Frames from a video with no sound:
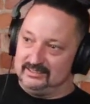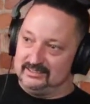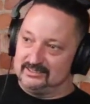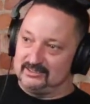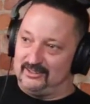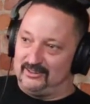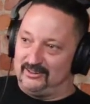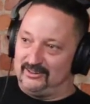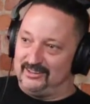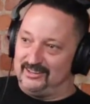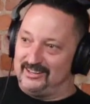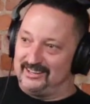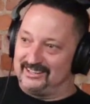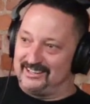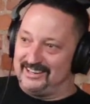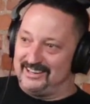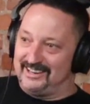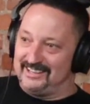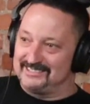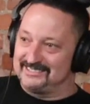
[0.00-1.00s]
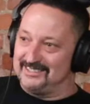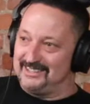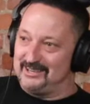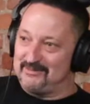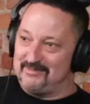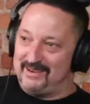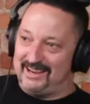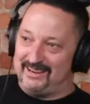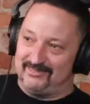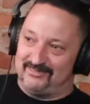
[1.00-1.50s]
So I heard a lot of guys like,
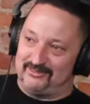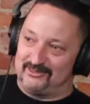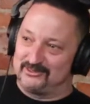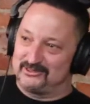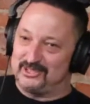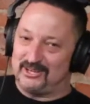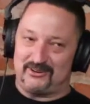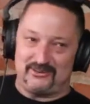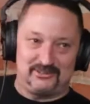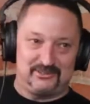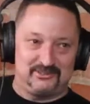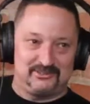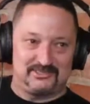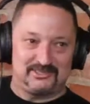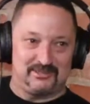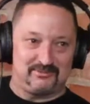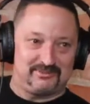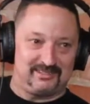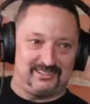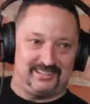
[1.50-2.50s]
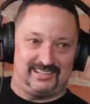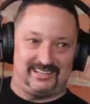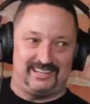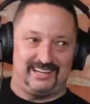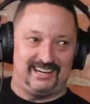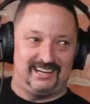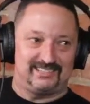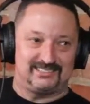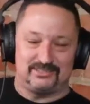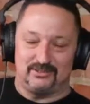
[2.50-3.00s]
man, why don't y'all do something like
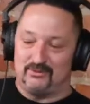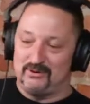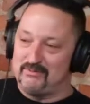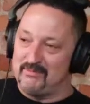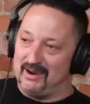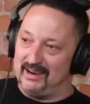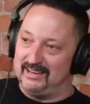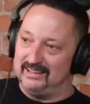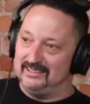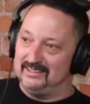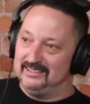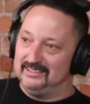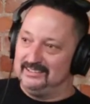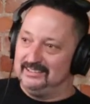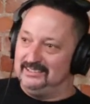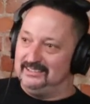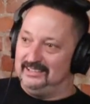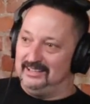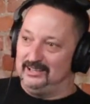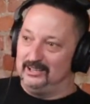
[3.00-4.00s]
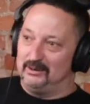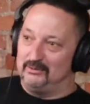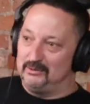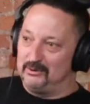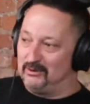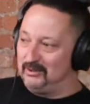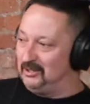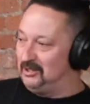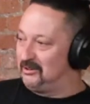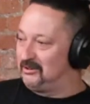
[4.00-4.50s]
that? So we might end up
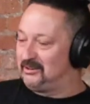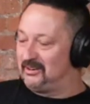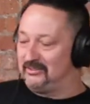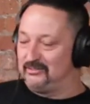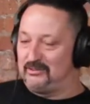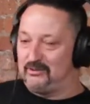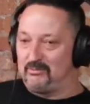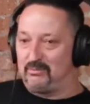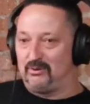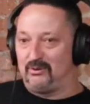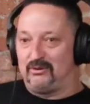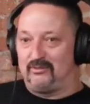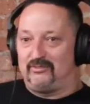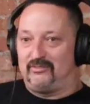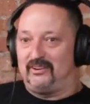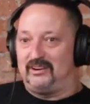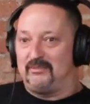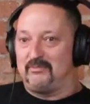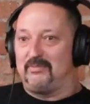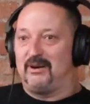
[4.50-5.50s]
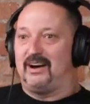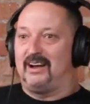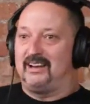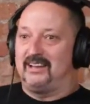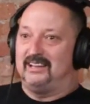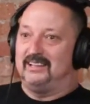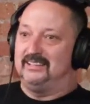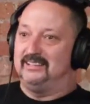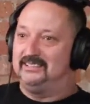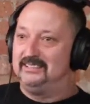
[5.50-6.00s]
doing a low country brawl for
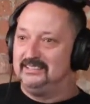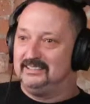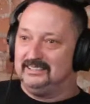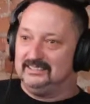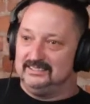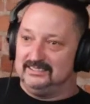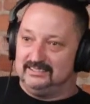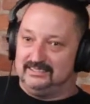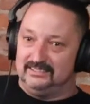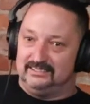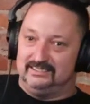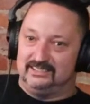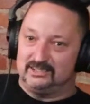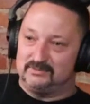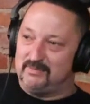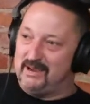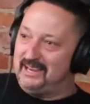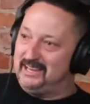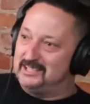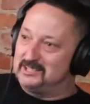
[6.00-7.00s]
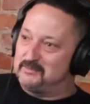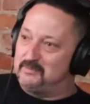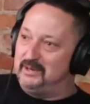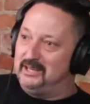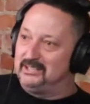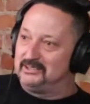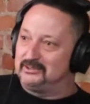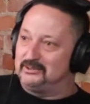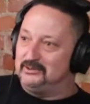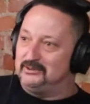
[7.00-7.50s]
everybody and just make it
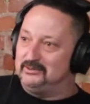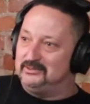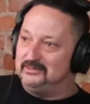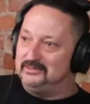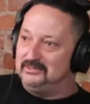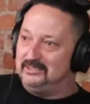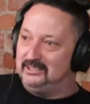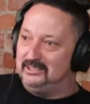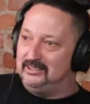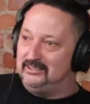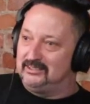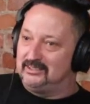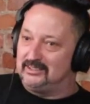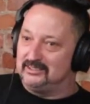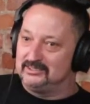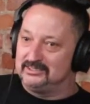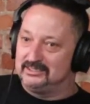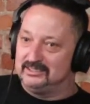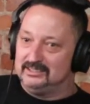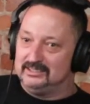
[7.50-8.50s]
special, because